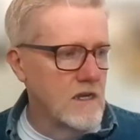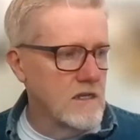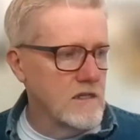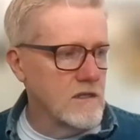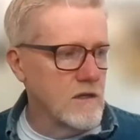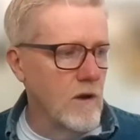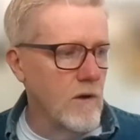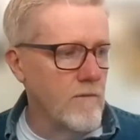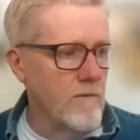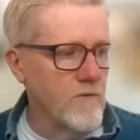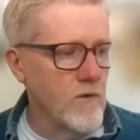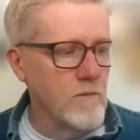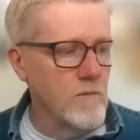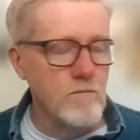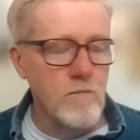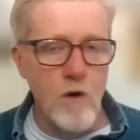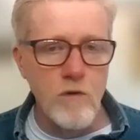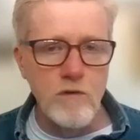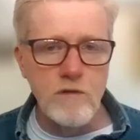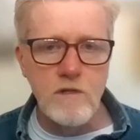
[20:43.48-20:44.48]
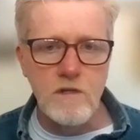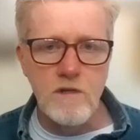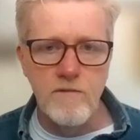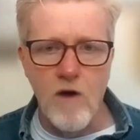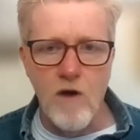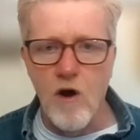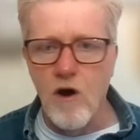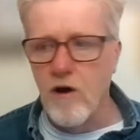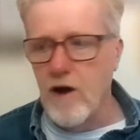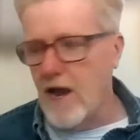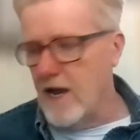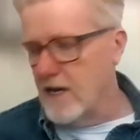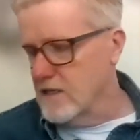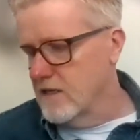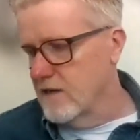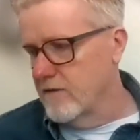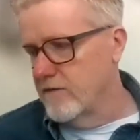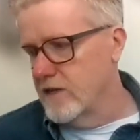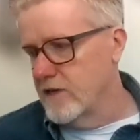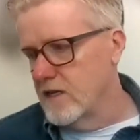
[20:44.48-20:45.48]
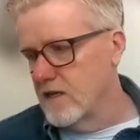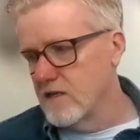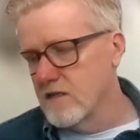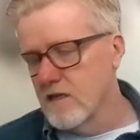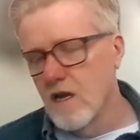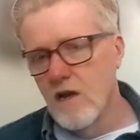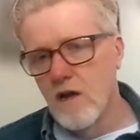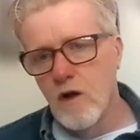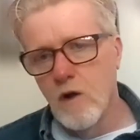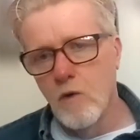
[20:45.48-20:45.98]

So for most of our activities,